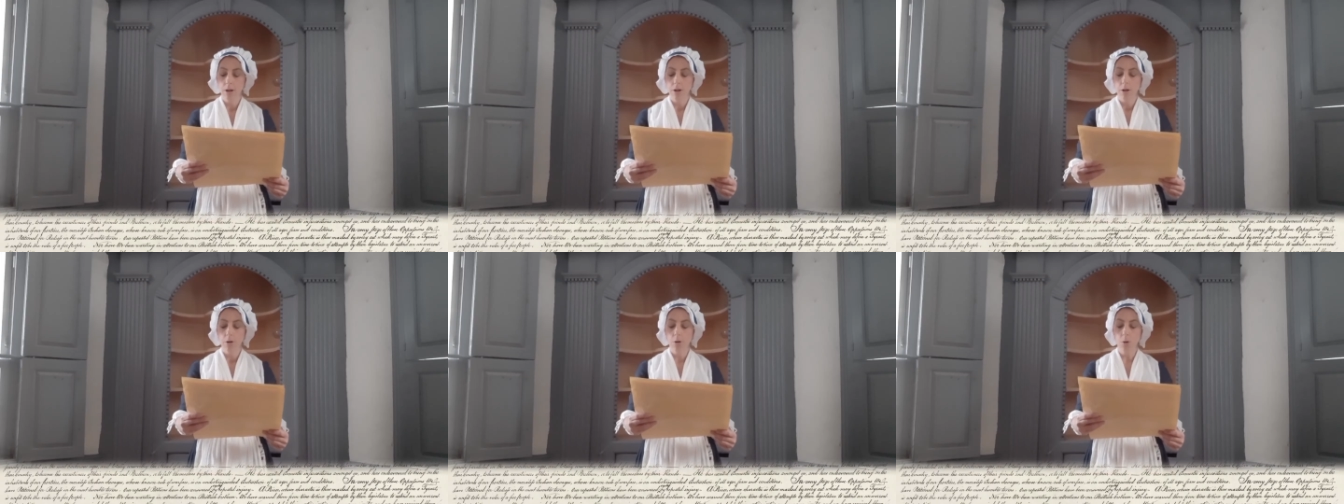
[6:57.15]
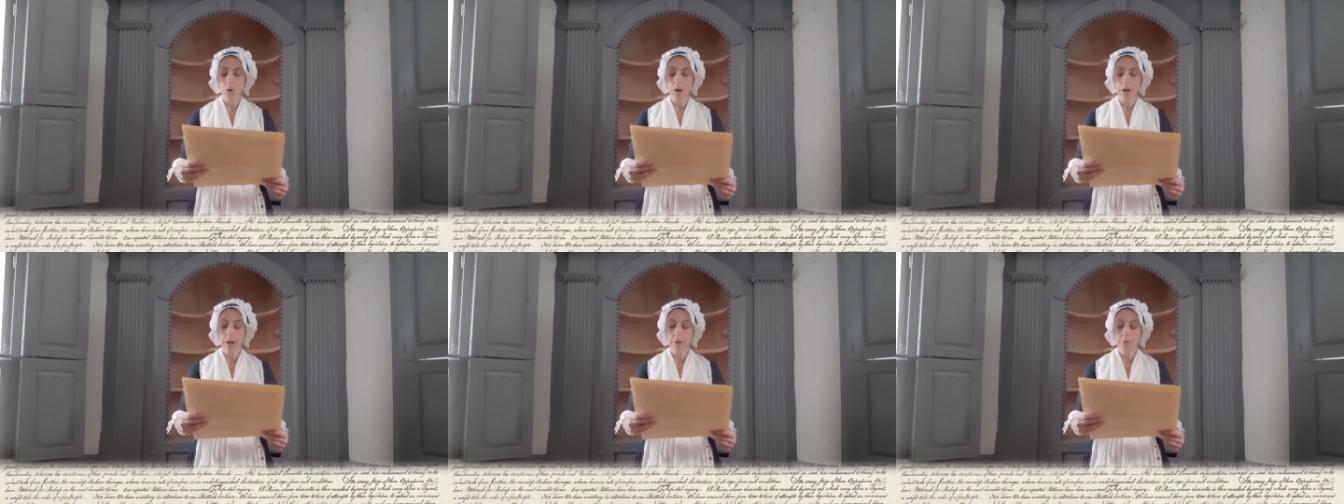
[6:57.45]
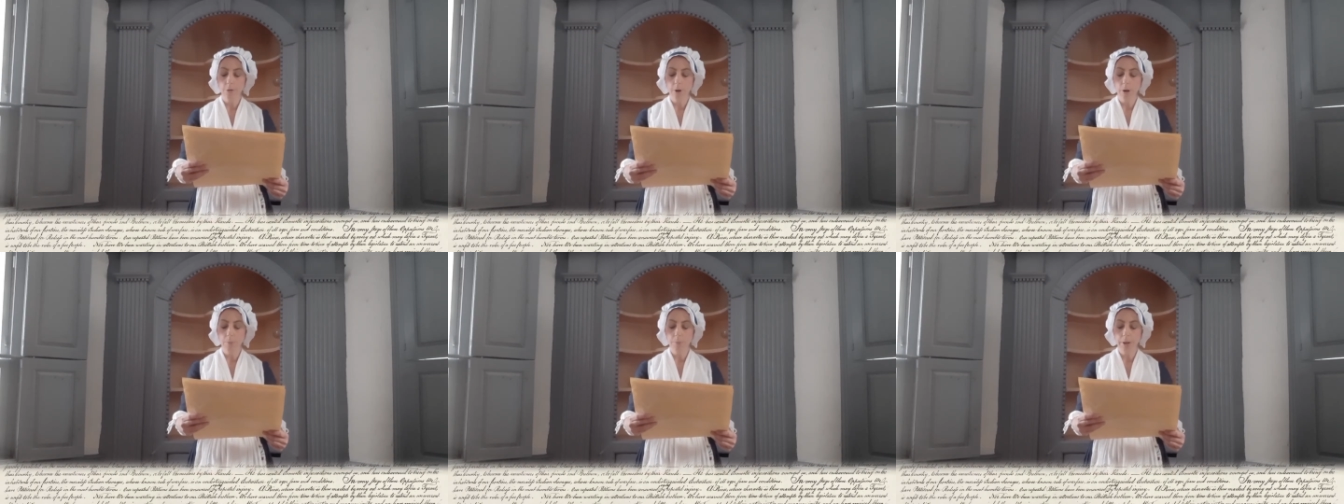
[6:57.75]
Nor have
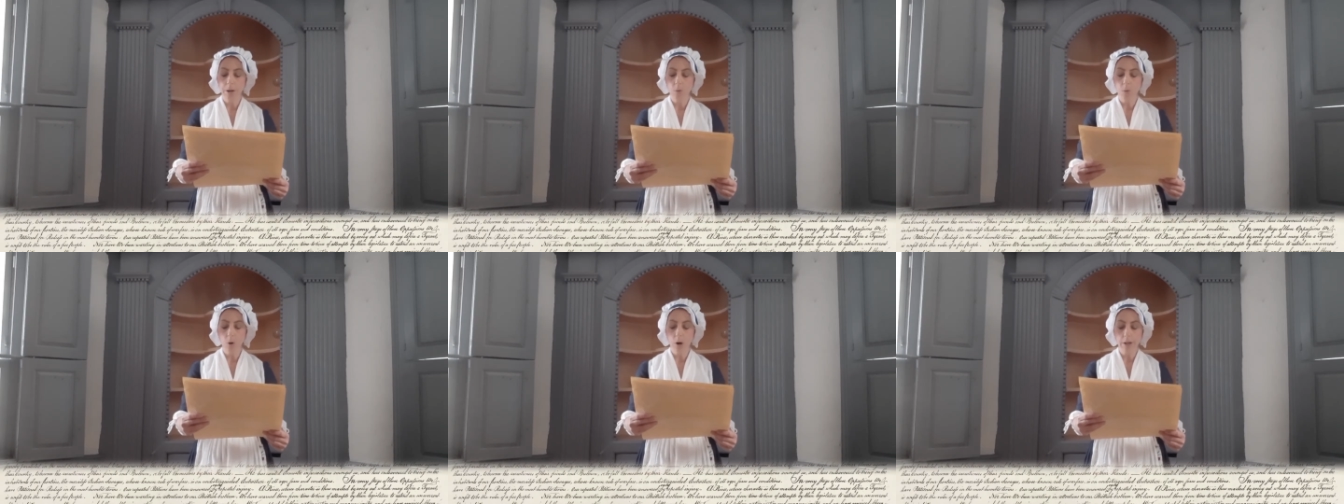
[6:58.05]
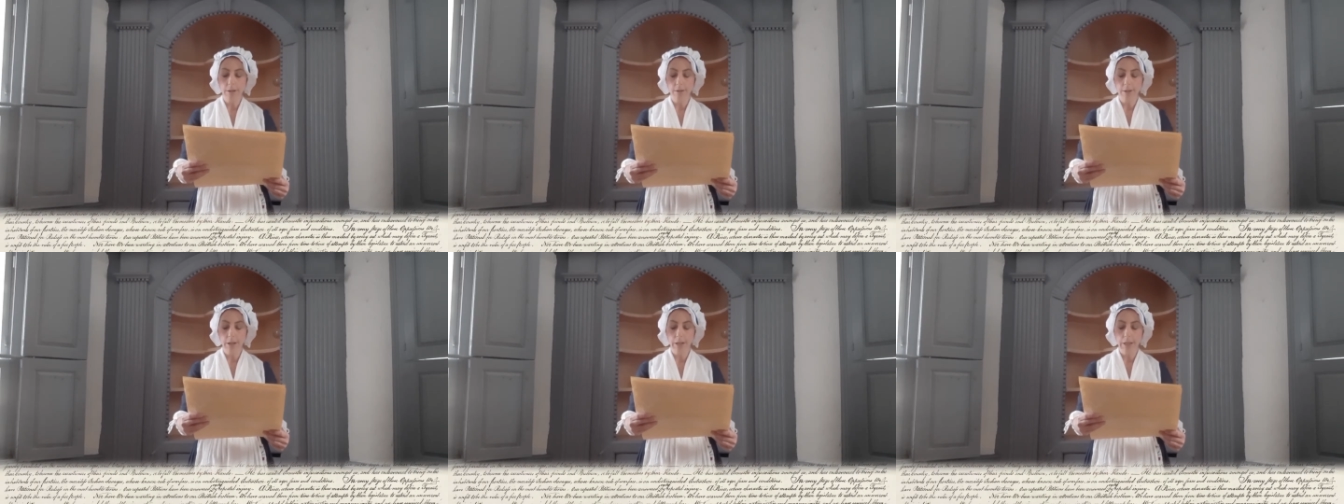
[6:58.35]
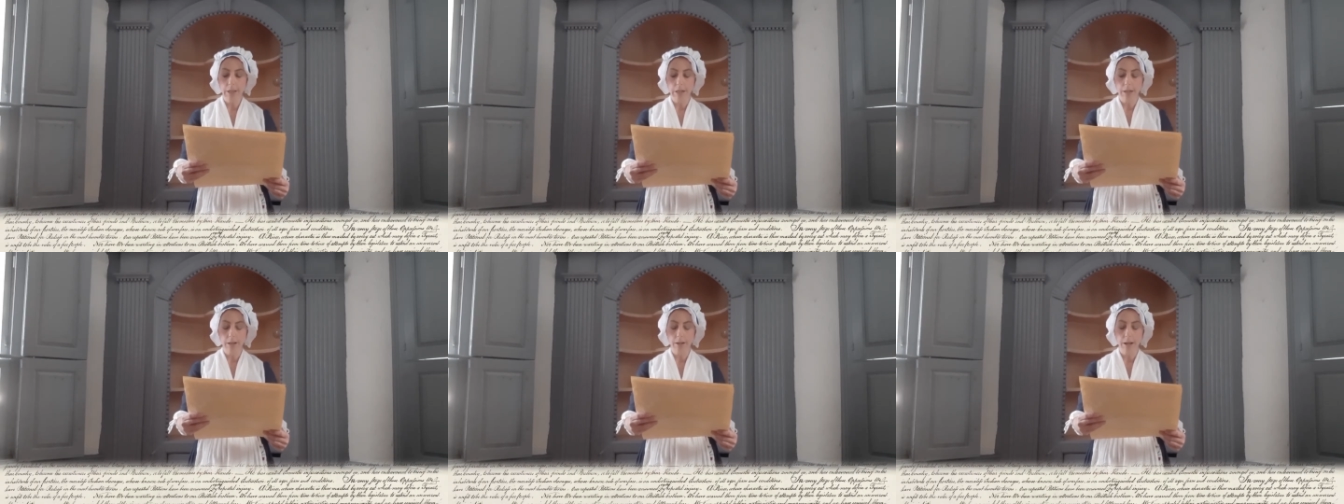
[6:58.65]
we been wanting
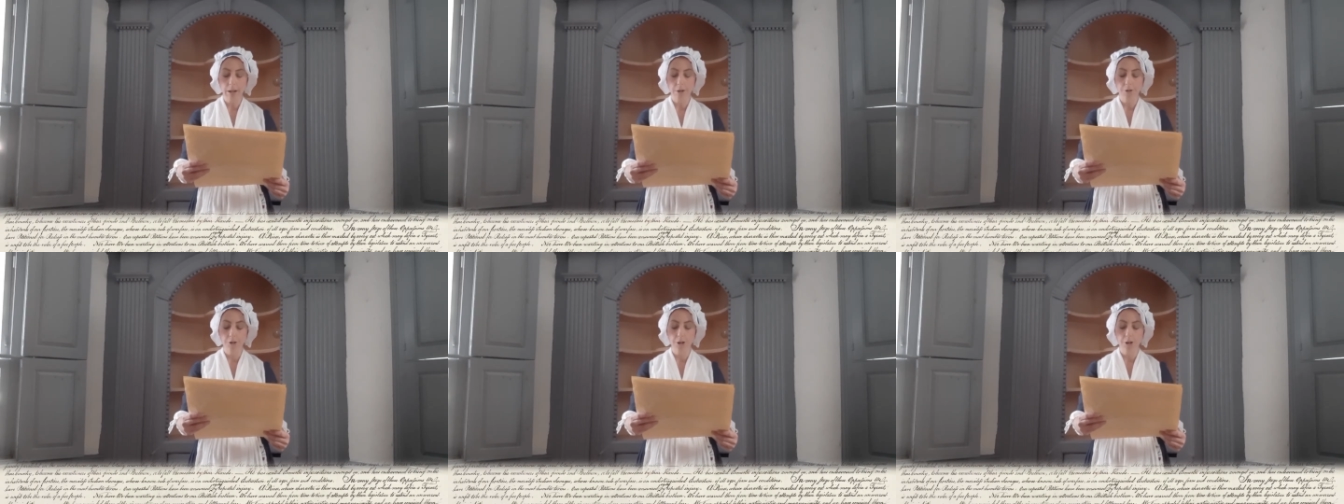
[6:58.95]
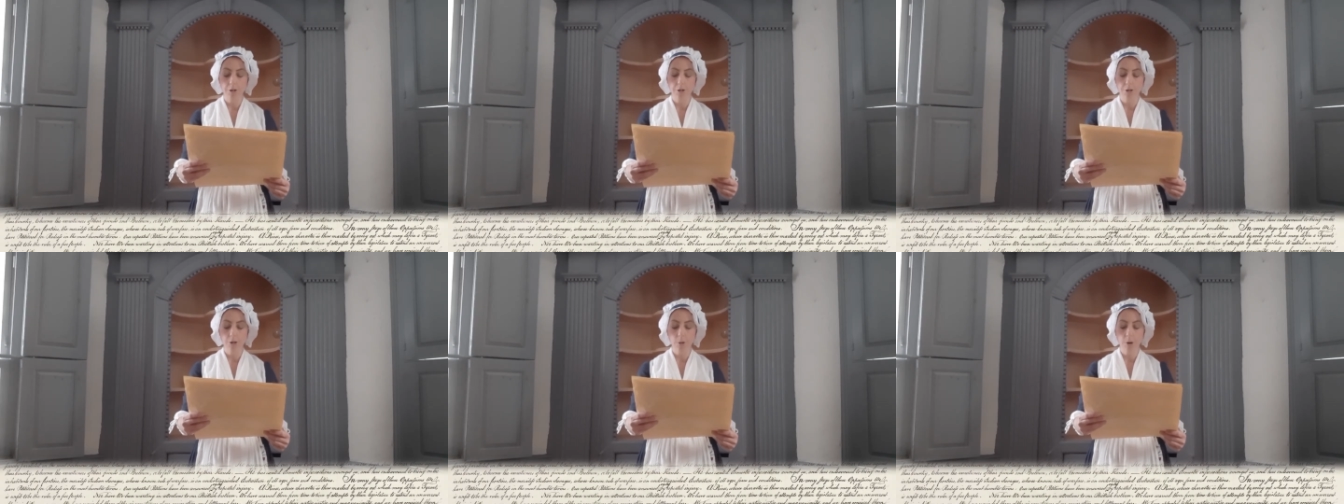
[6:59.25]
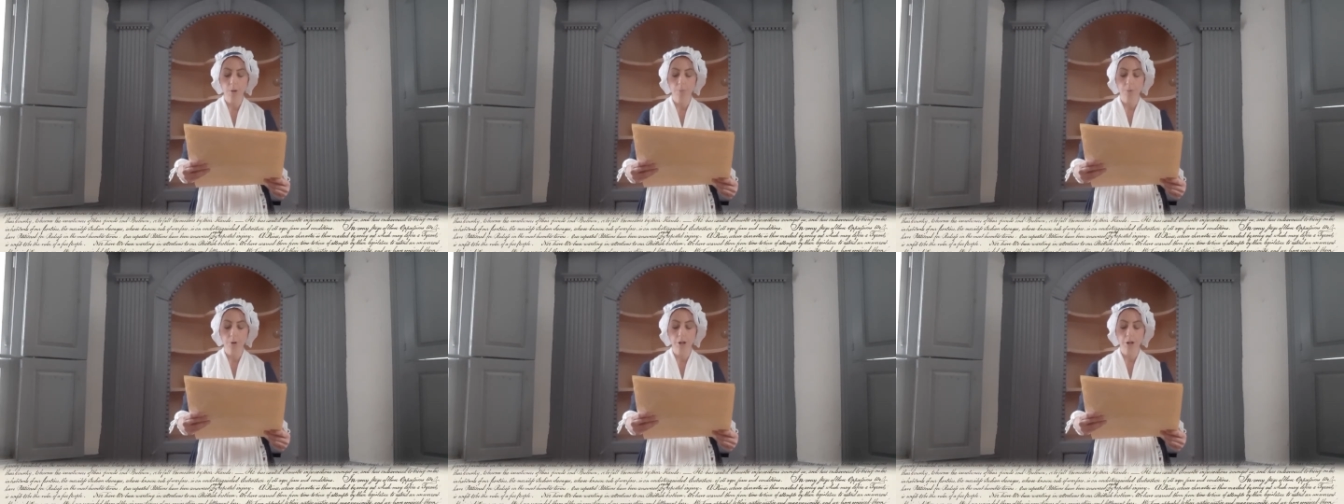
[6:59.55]
in attentions to
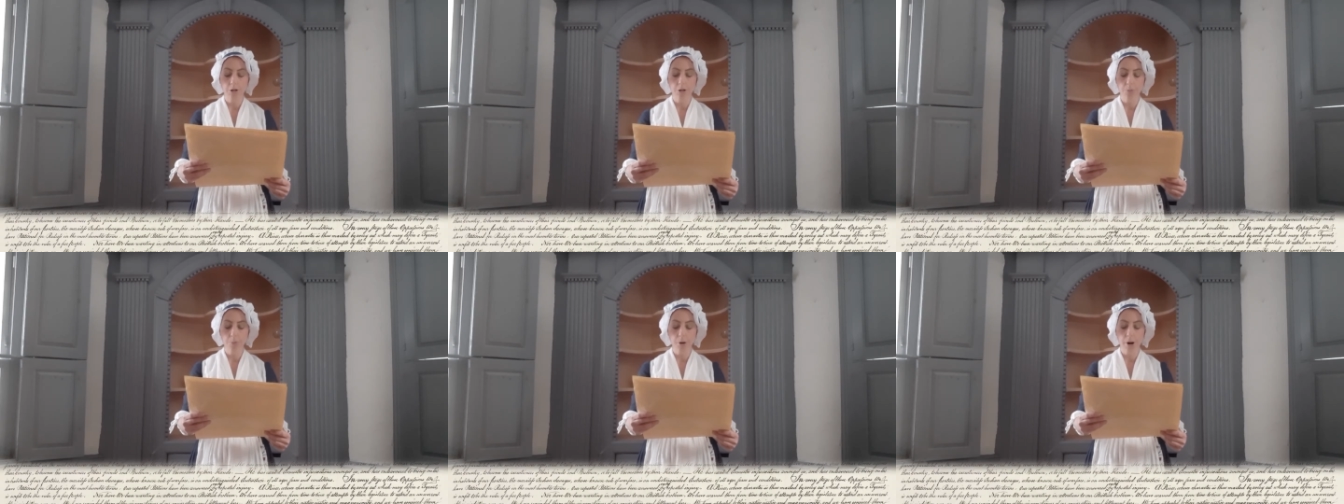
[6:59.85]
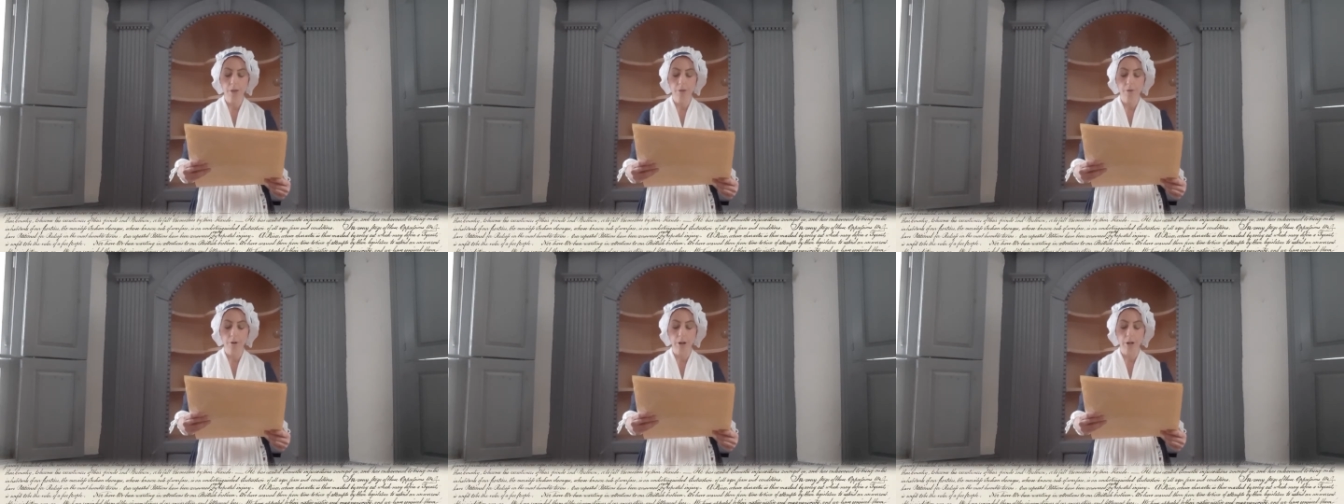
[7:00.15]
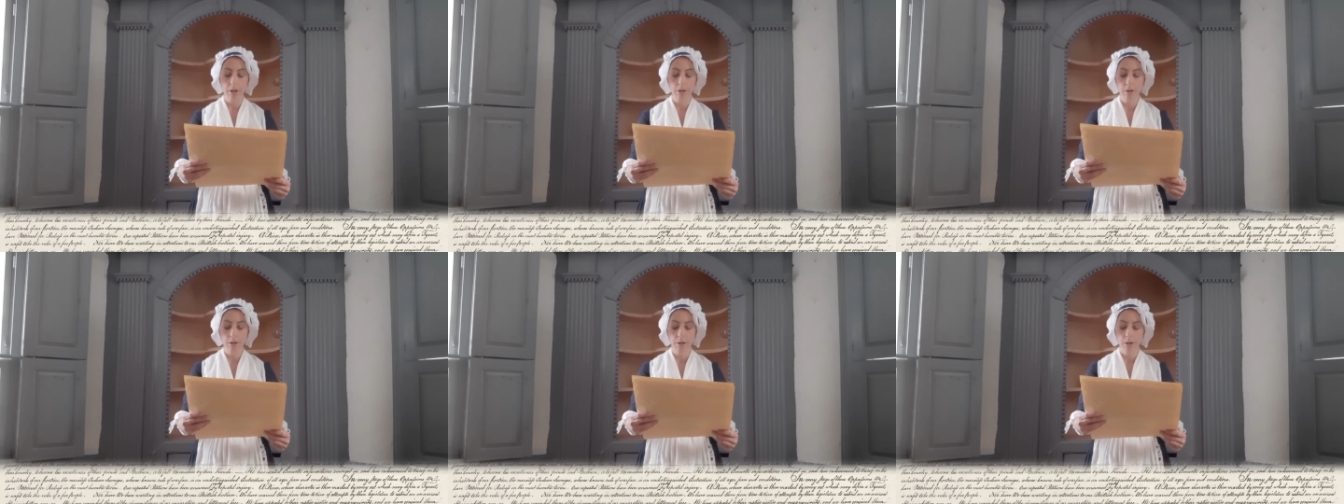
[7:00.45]
our British brethren.
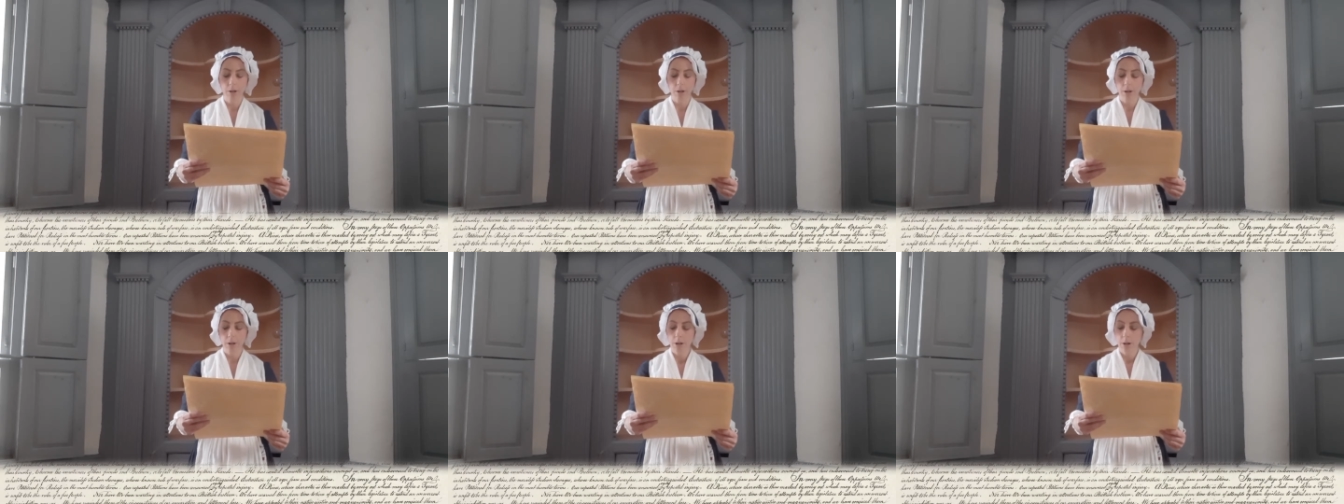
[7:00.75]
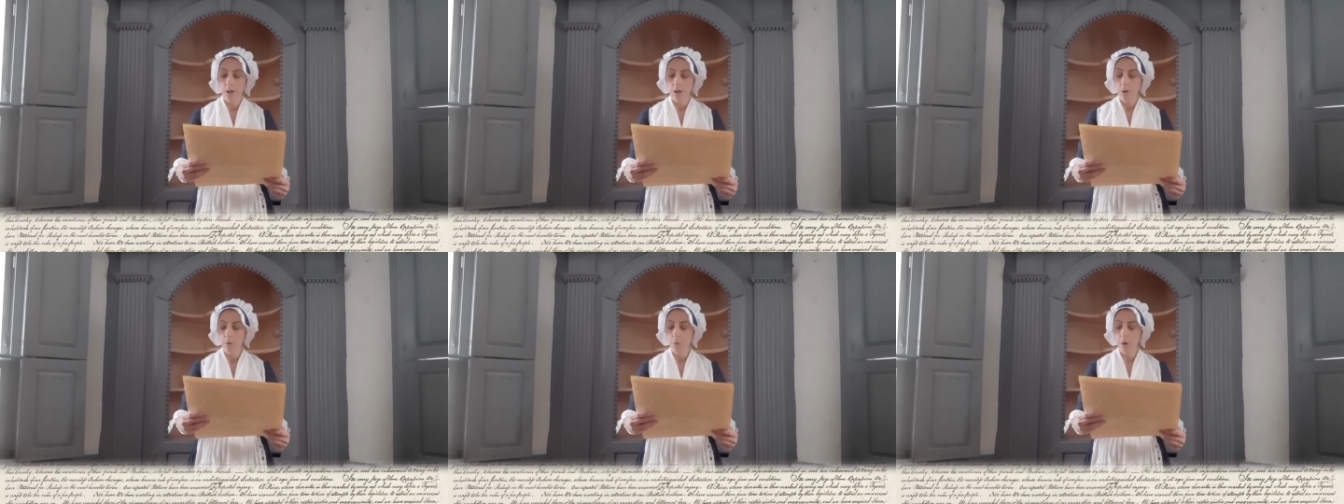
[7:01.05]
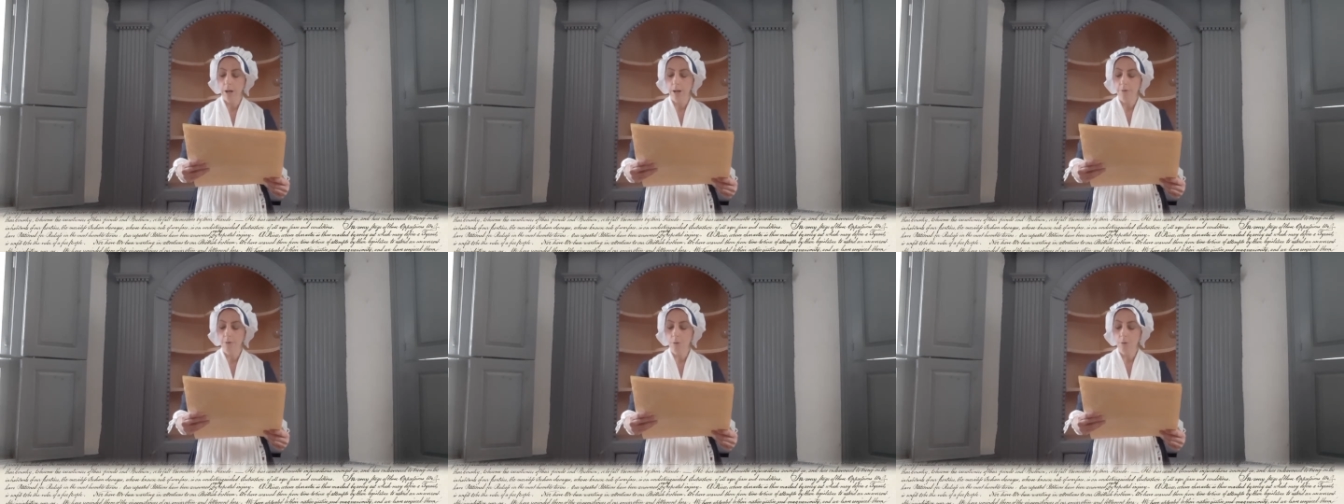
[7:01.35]
We have